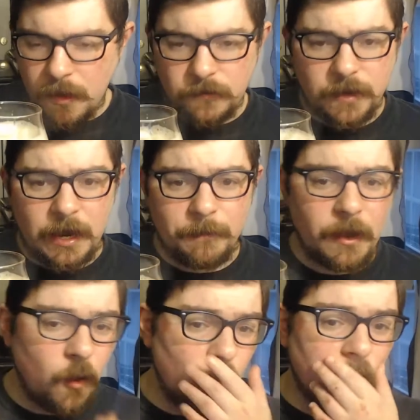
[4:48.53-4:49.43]
It's got to
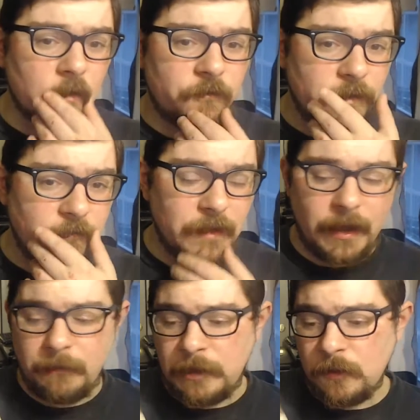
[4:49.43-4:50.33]
be over 50
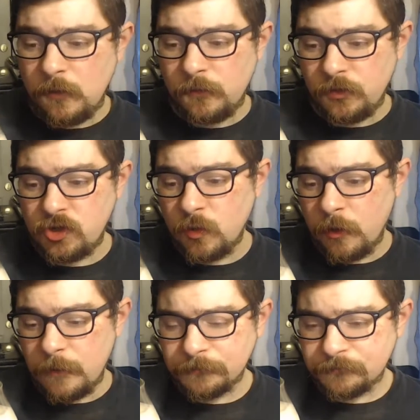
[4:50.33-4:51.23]
IBUs for
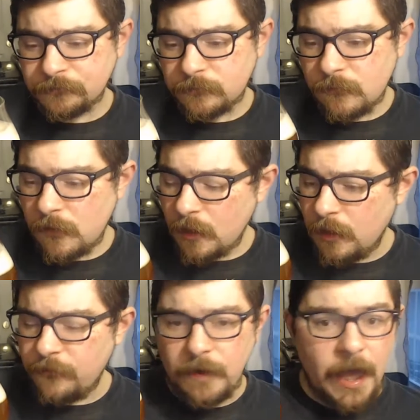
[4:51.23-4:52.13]
sure.
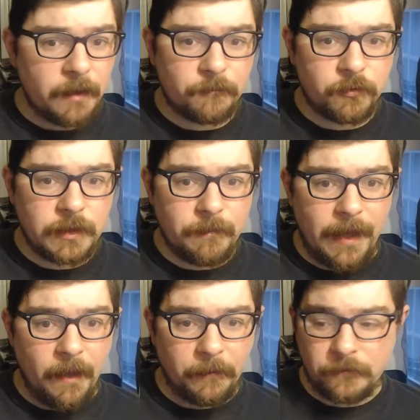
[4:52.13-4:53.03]
If not, pretty
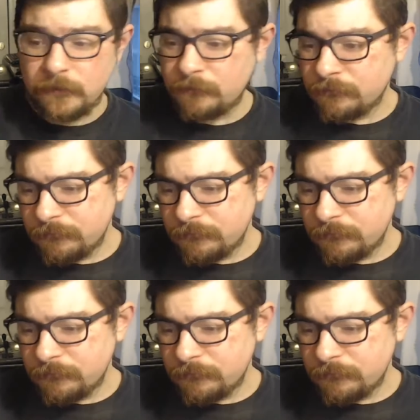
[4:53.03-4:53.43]
balanced.